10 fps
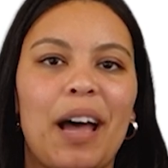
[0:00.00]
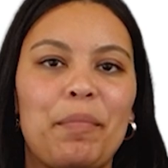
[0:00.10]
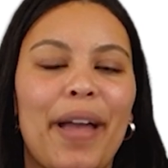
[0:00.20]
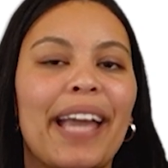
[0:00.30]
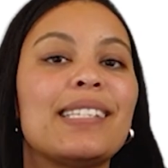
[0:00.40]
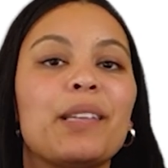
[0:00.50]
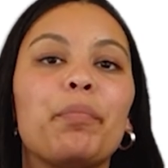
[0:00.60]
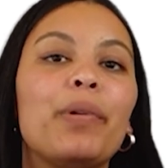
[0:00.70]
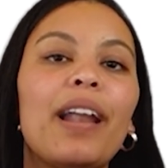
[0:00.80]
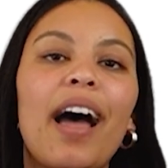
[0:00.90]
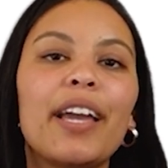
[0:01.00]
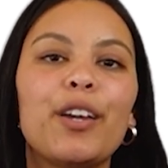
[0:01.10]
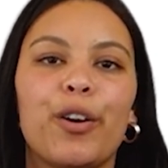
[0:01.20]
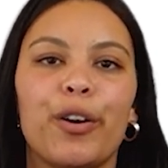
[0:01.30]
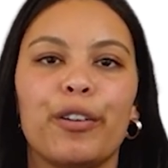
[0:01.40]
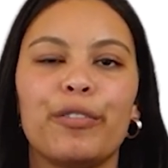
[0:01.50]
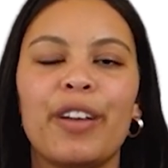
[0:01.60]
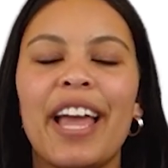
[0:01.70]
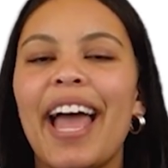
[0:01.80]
up a supply curve